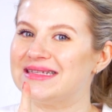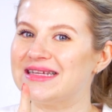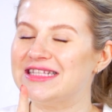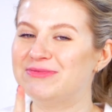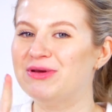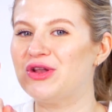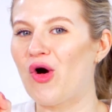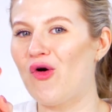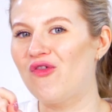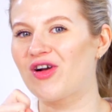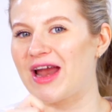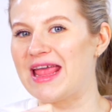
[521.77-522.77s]
it's been
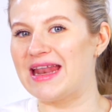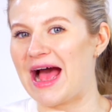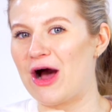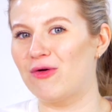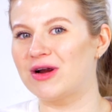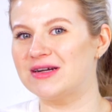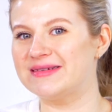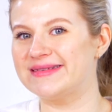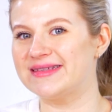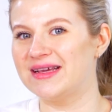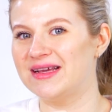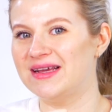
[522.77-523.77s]
over 8
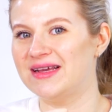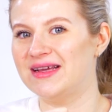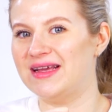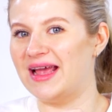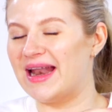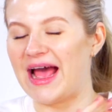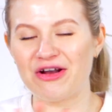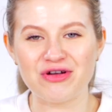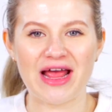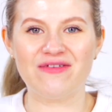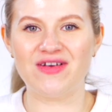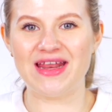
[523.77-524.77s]
hours and I don't
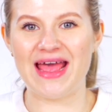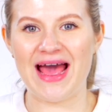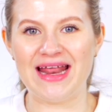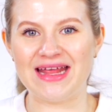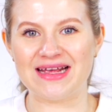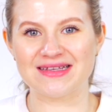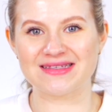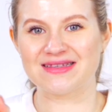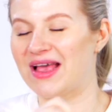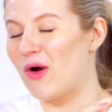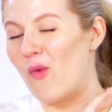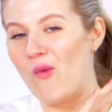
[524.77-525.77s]
have any headaches
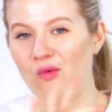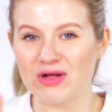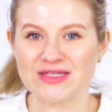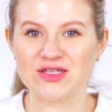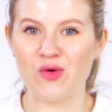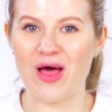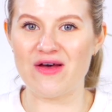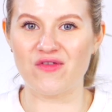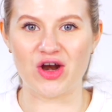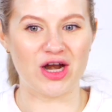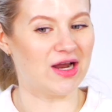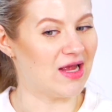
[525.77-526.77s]

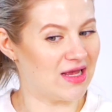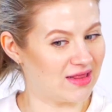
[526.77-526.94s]
whatsoever.